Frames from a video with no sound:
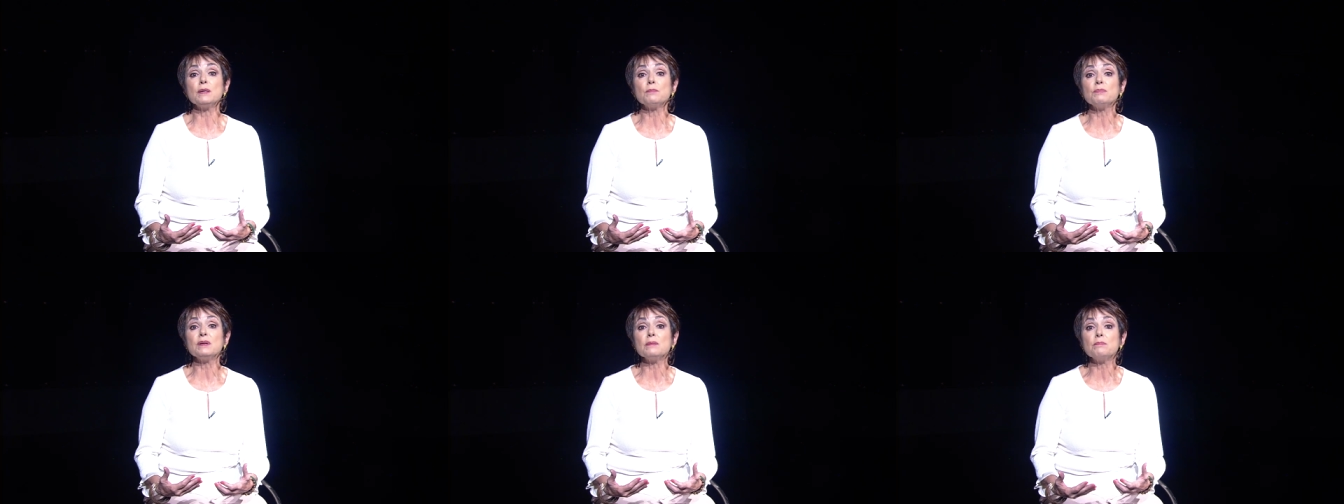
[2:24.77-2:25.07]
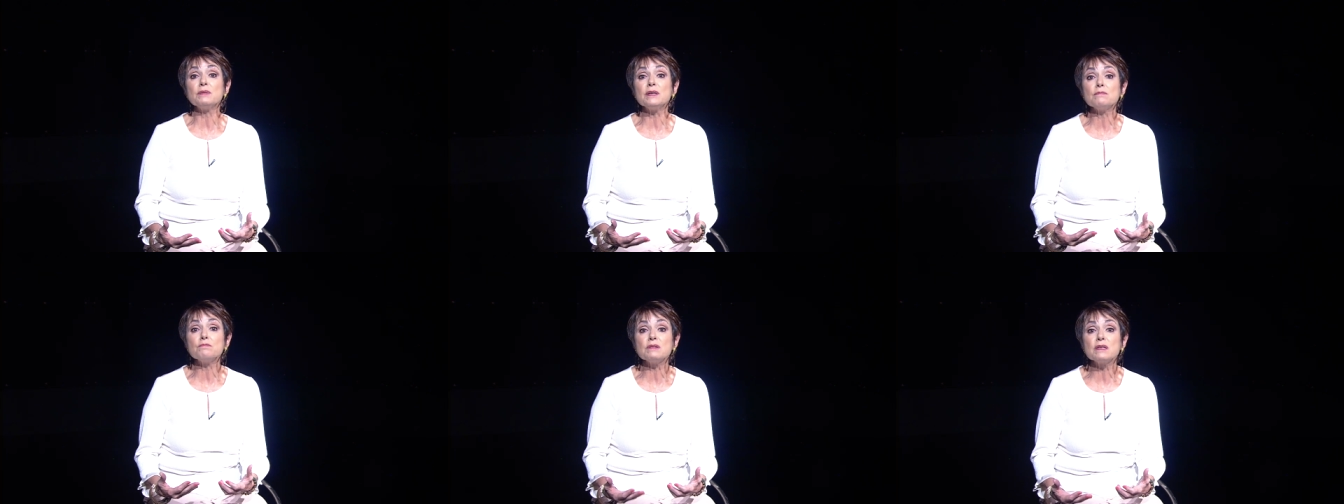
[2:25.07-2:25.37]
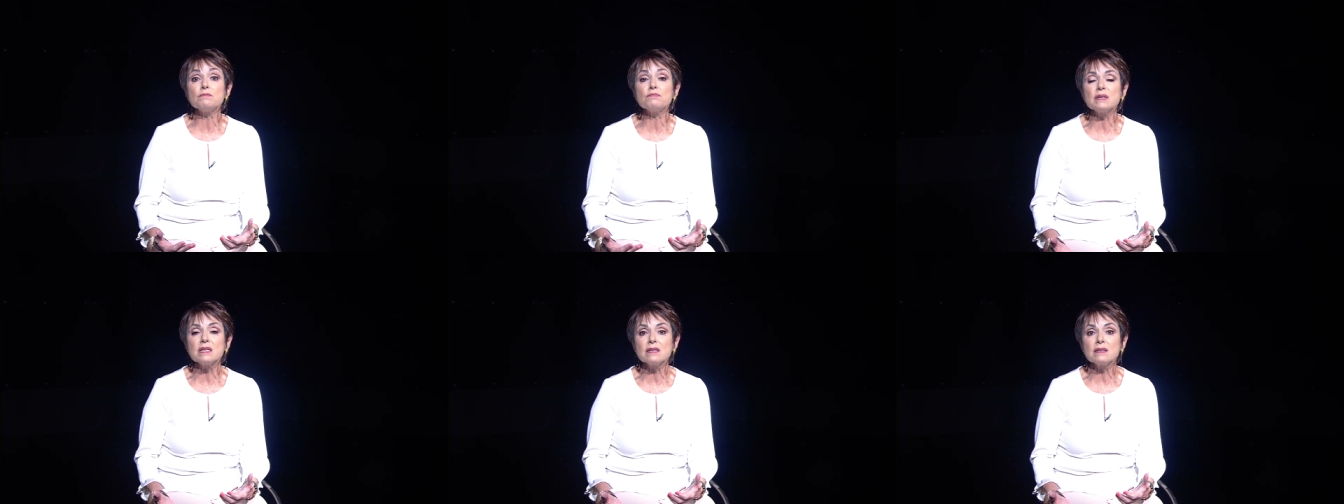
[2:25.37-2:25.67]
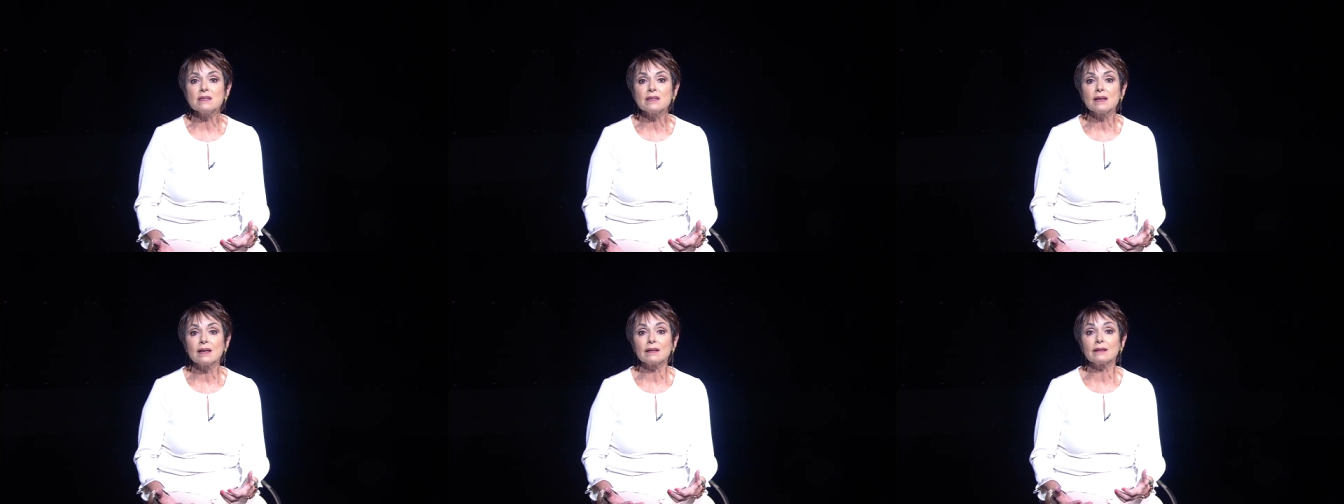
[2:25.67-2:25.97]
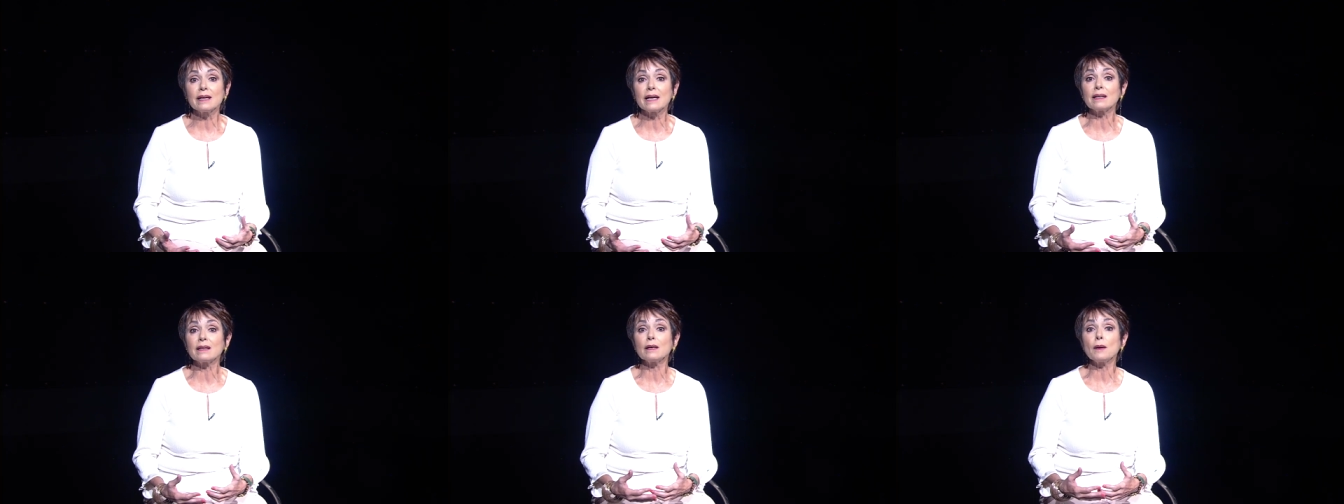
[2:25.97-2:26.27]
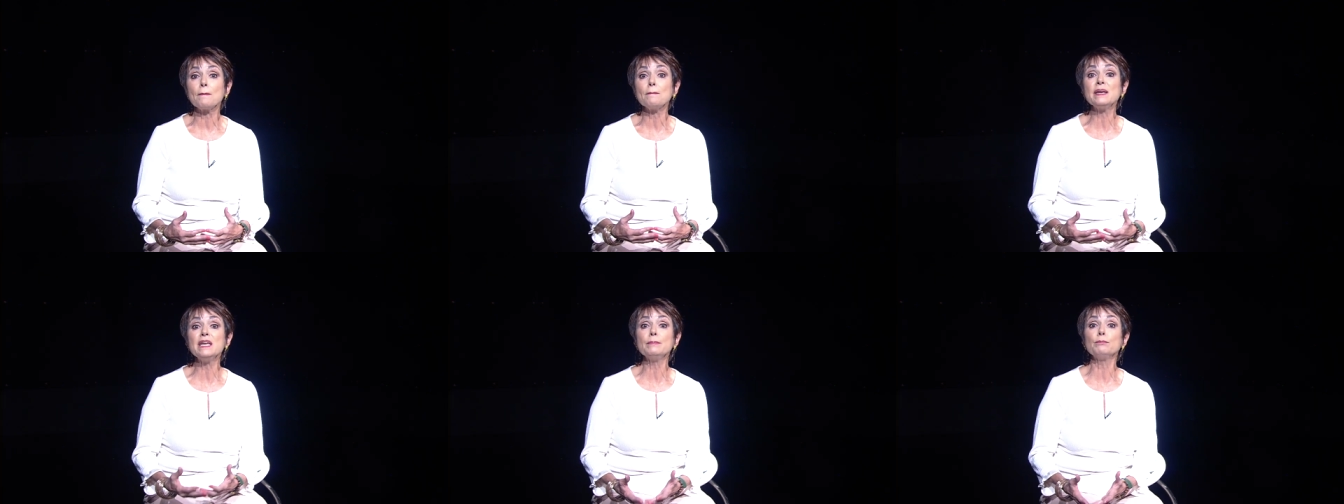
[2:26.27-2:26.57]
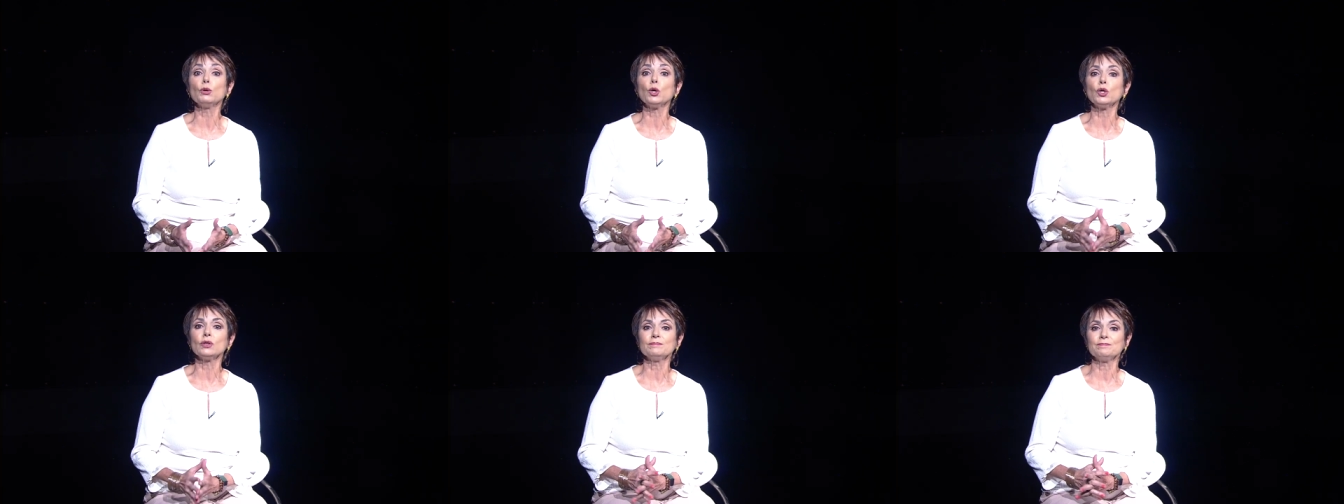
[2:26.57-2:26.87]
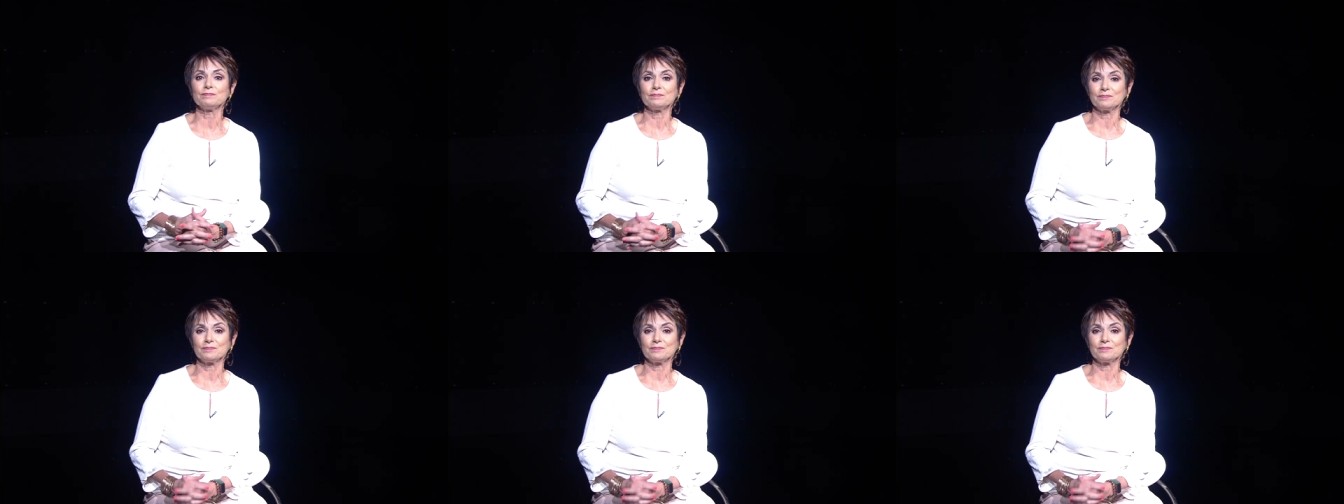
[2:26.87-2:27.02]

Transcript: p p p p like people